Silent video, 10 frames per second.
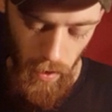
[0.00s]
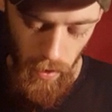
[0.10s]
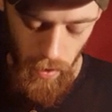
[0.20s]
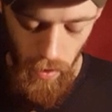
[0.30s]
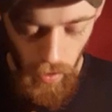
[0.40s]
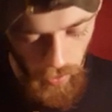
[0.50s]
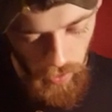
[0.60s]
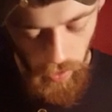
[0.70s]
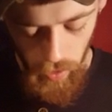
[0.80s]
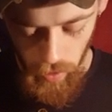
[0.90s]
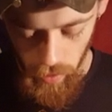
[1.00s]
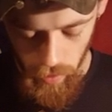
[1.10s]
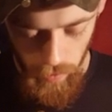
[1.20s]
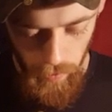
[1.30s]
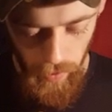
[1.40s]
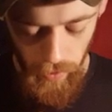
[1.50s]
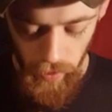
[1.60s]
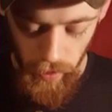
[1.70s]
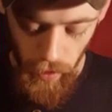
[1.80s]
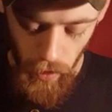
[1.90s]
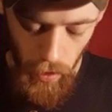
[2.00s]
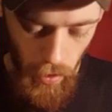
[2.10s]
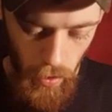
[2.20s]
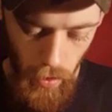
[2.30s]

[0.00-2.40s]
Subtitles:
Get stuck here while cleaning.